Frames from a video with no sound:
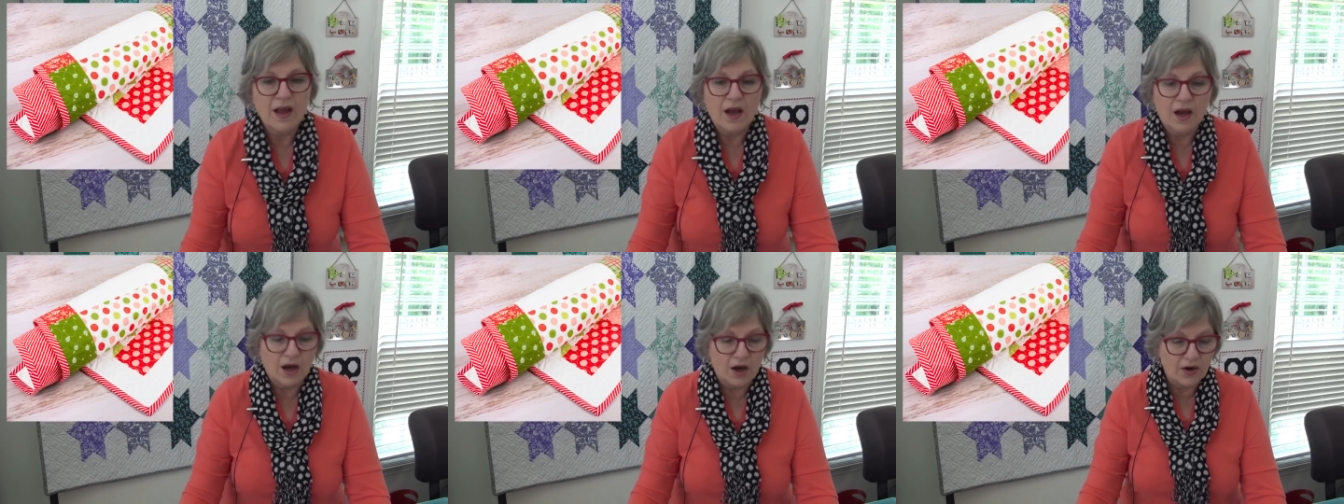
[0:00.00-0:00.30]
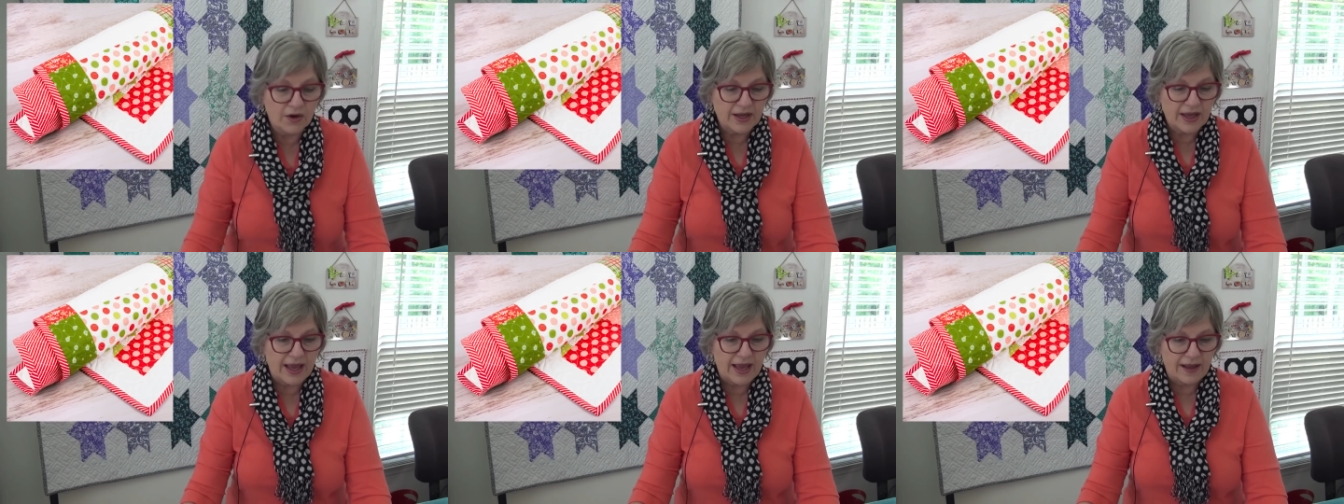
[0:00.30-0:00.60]

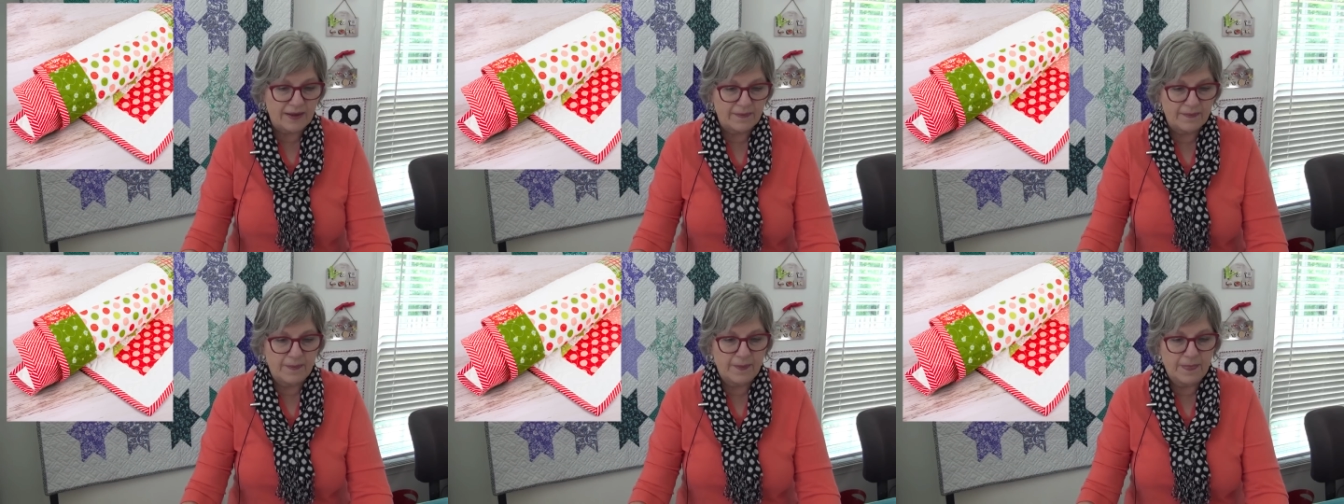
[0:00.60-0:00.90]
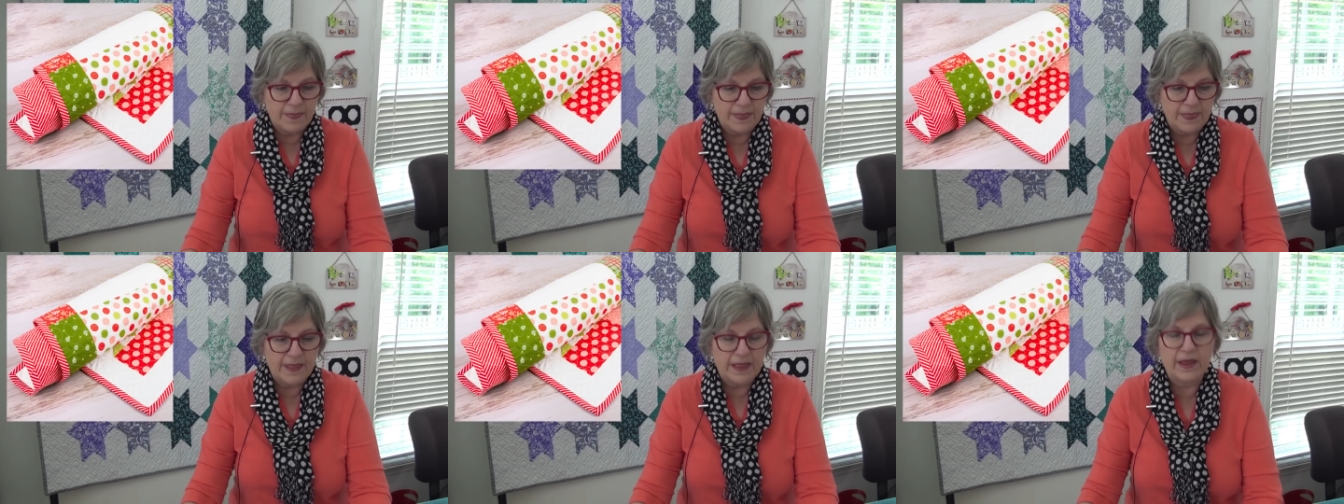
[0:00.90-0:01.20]
Okay,
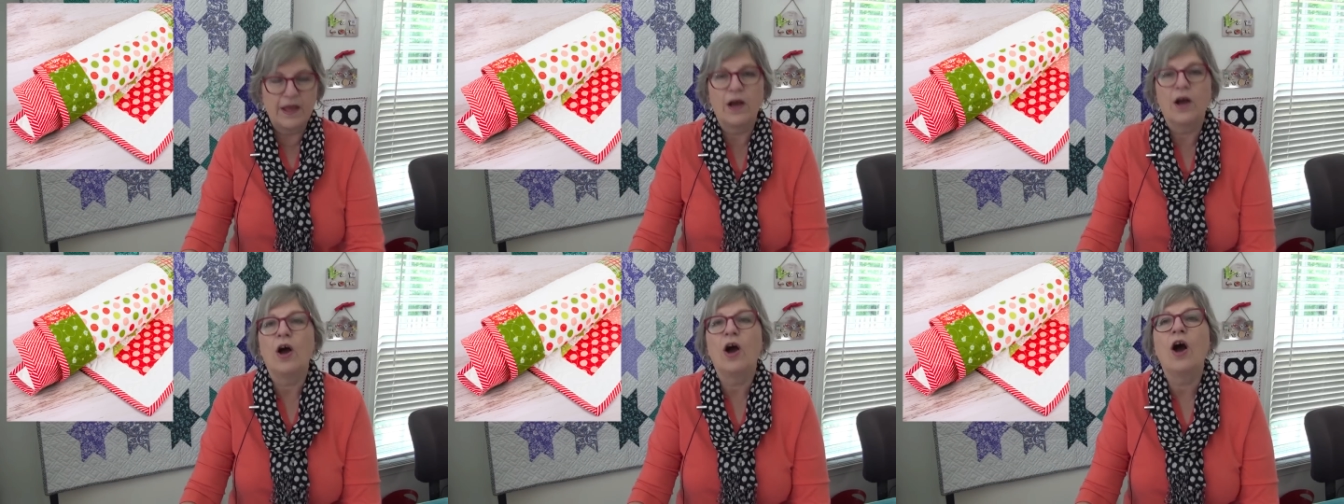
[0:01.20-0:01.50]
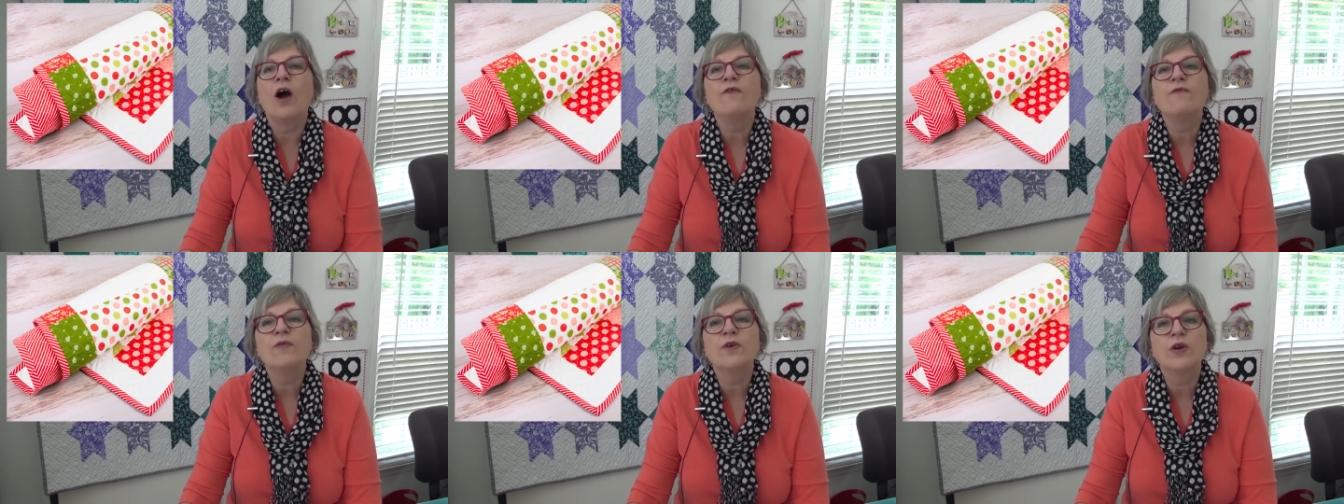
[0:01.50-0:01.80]

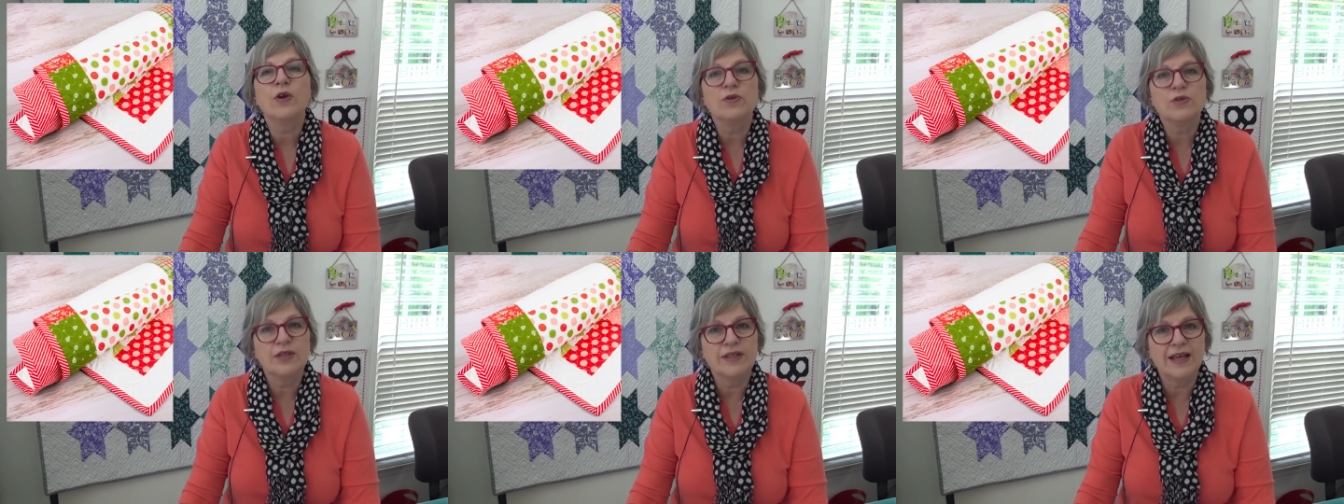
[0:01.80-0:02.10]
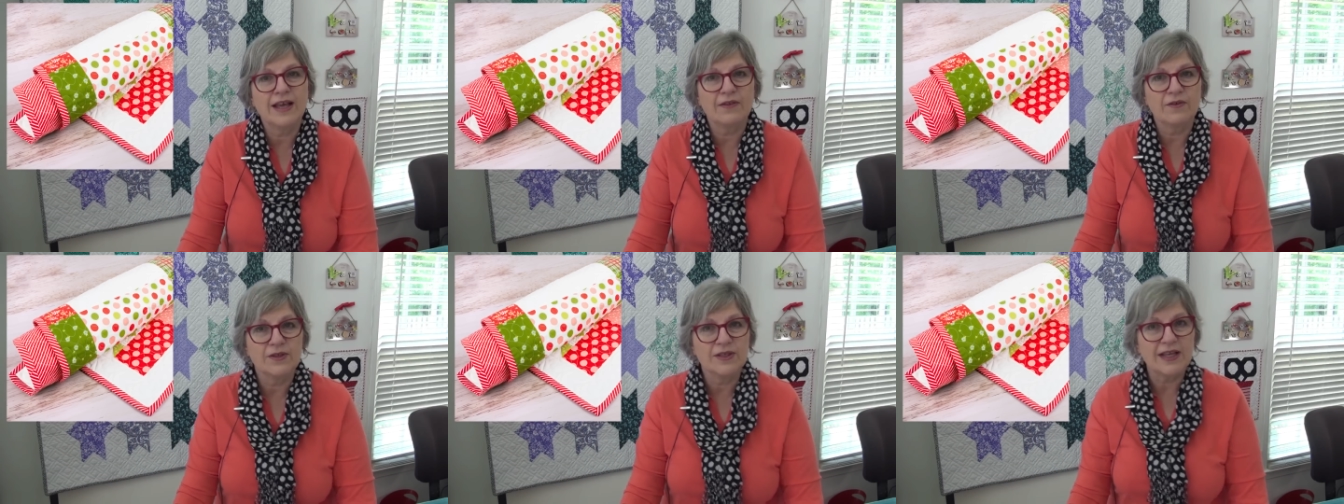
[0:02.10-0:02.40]
off we go to the
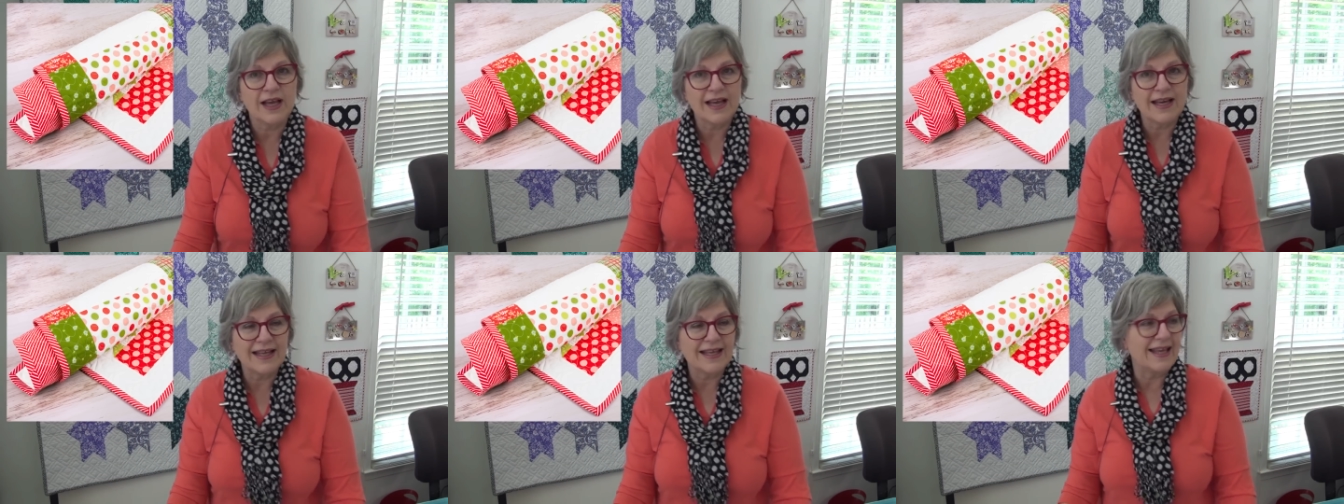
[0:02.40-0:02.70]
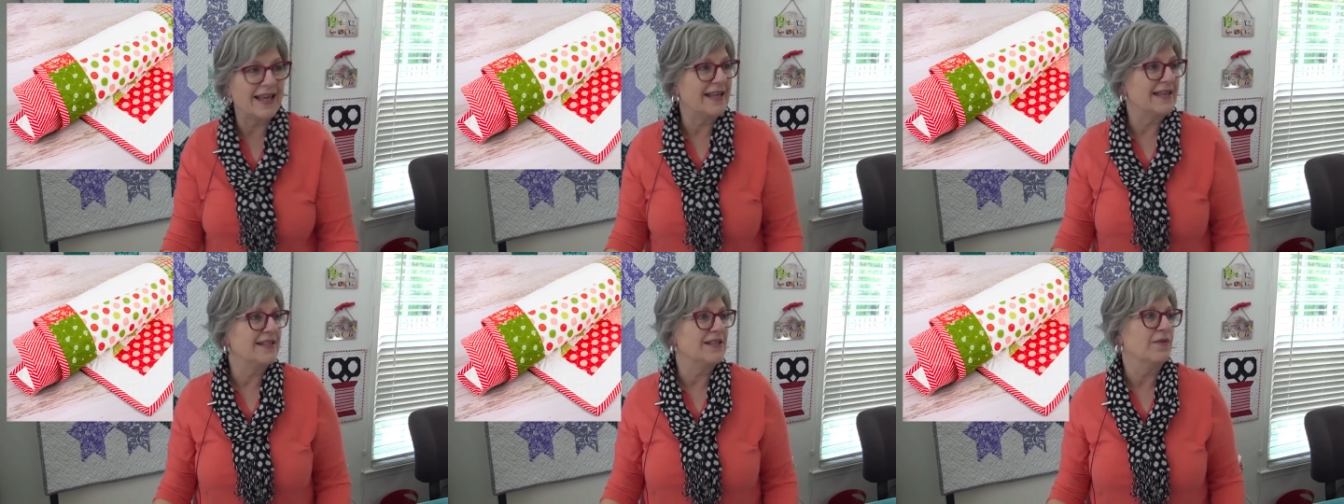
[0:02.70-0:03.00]
other side
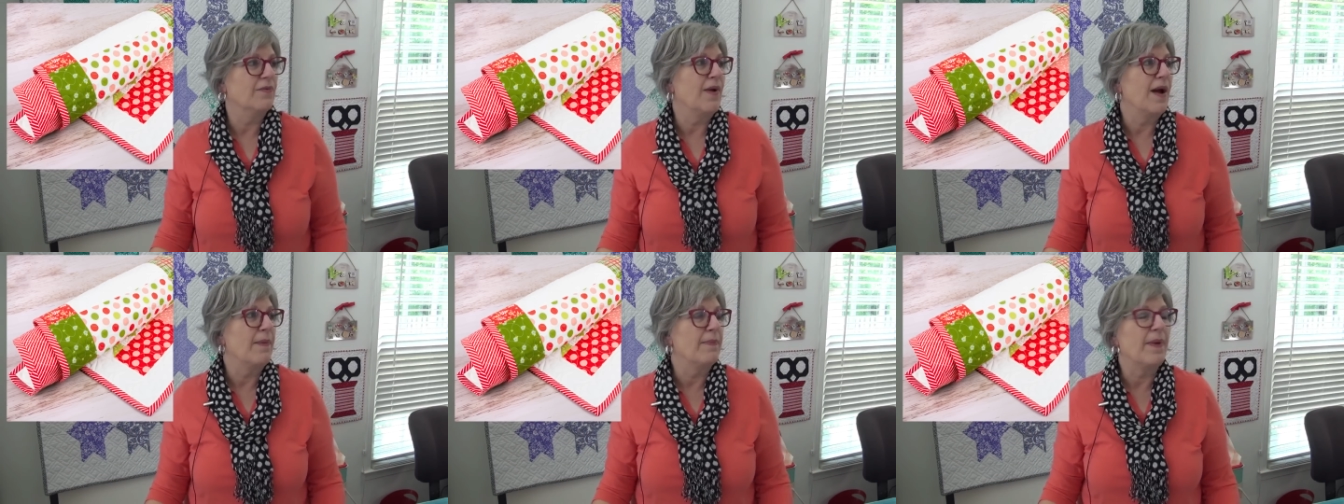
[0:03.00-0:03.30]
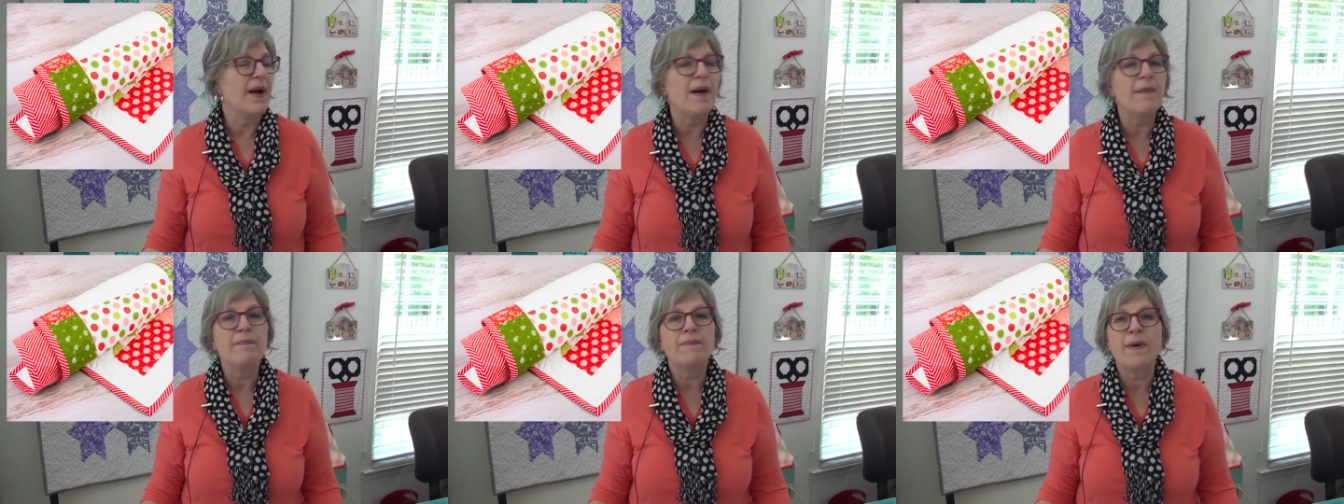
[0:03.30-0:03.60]
again to wrap
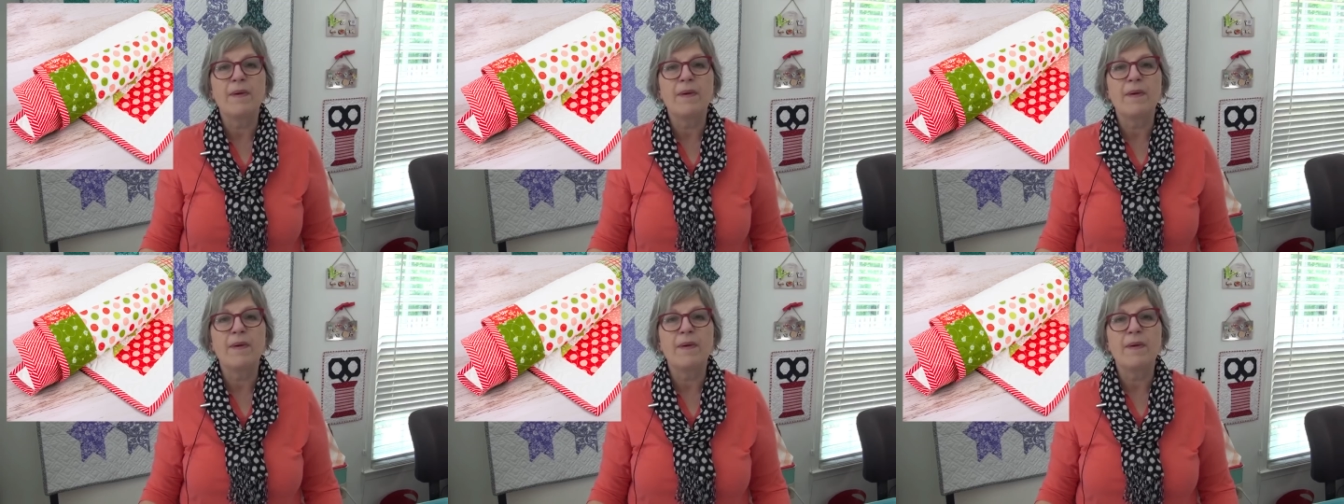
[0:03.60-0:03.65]
up.